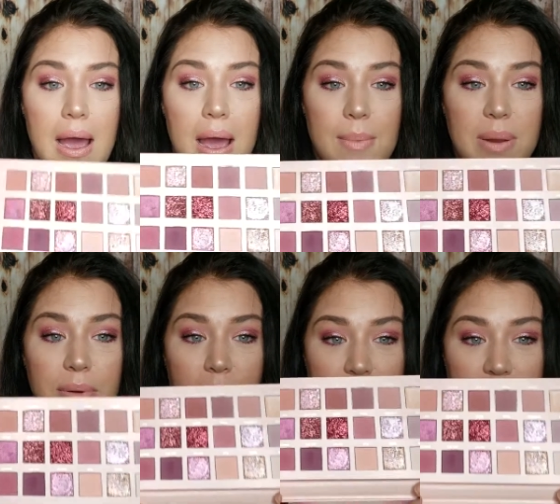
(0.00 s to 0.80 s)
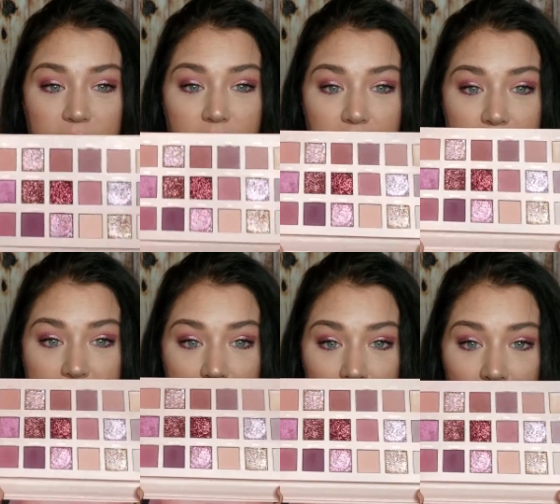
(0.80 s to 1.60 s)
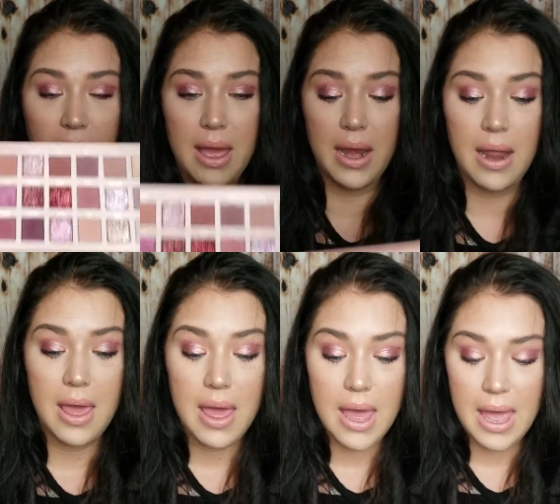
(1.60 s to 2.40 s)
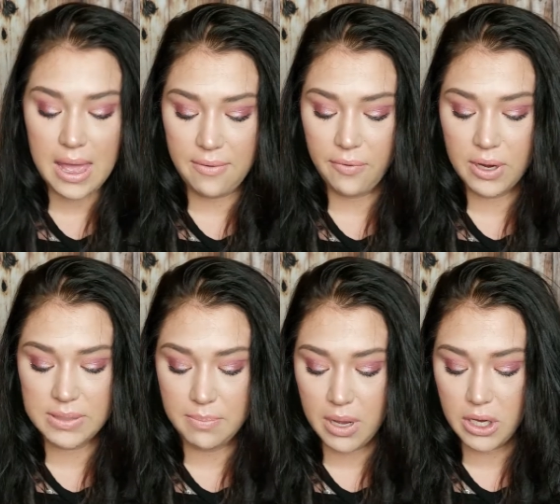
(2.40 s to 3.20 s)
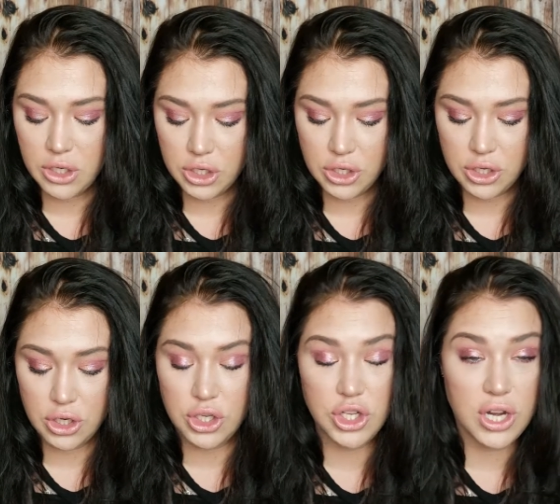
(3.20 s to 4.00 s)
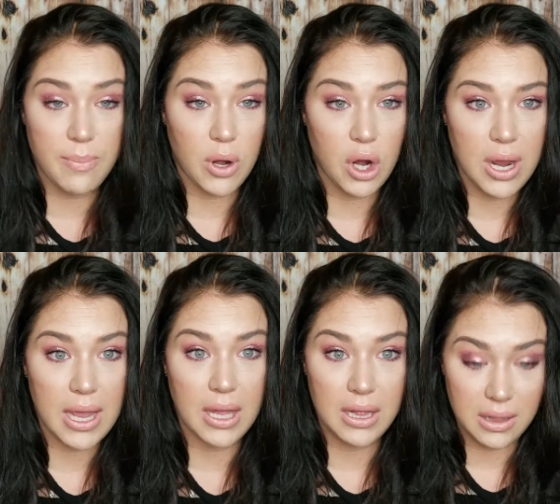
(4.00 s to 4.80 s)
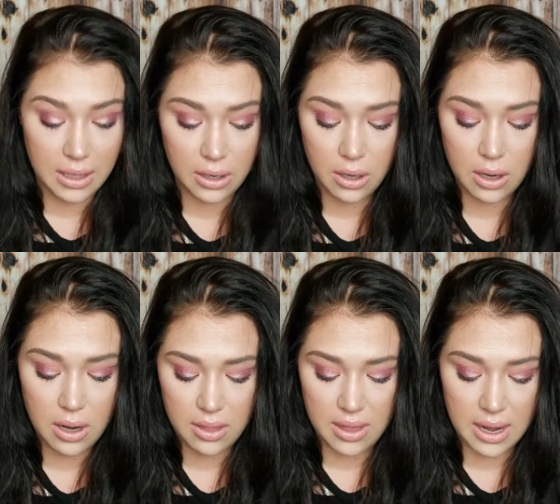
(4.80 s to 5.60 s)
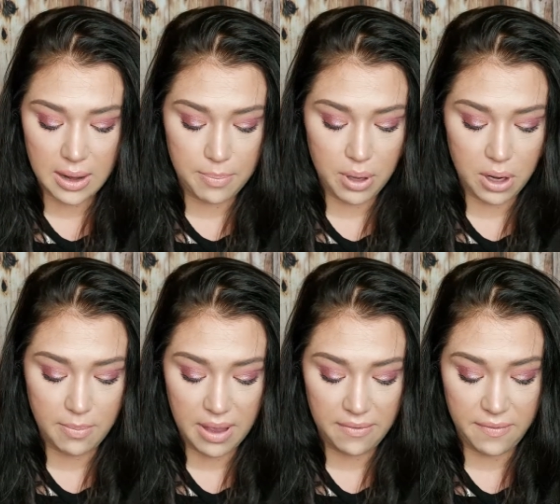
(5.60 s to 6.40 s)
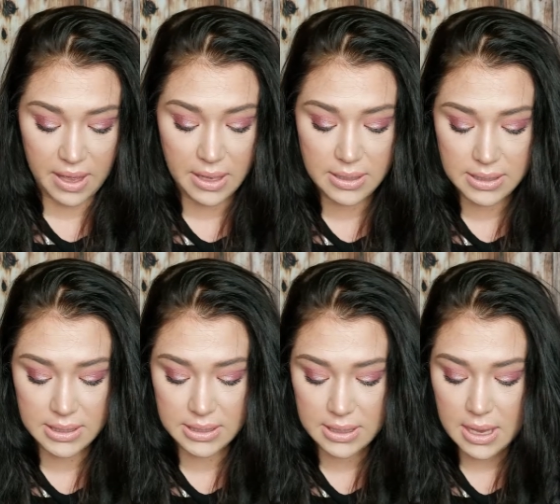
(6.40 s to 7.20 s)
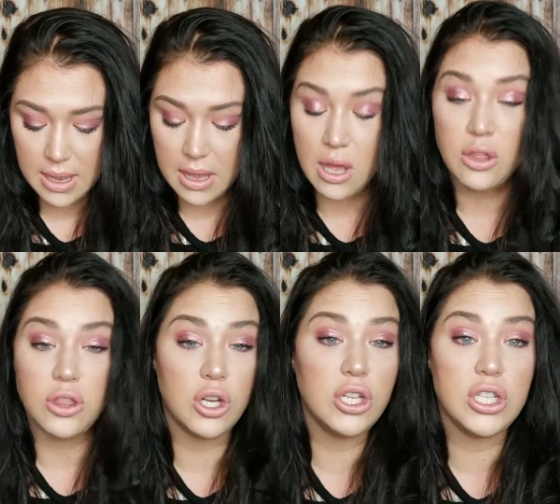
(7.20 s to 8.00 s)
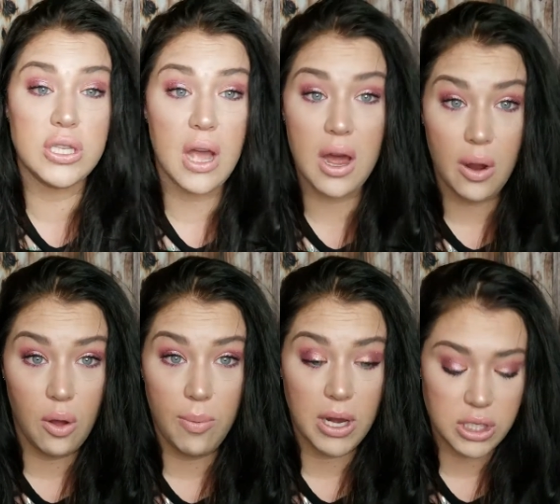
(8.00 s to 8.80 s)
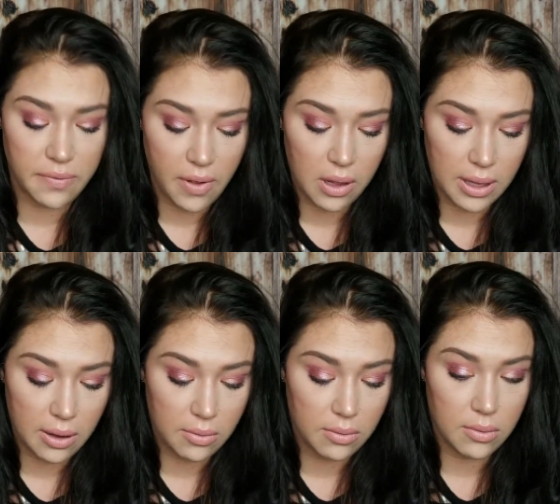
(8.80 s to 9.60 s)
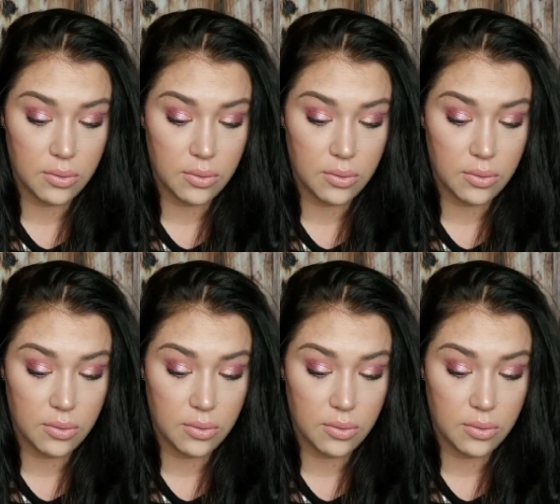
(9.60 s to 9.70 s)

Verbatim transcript: I'm gonna be reaching for this a lot. And for as much shimmer and glitter that I put on my face, there's not a whole bunch of fallout.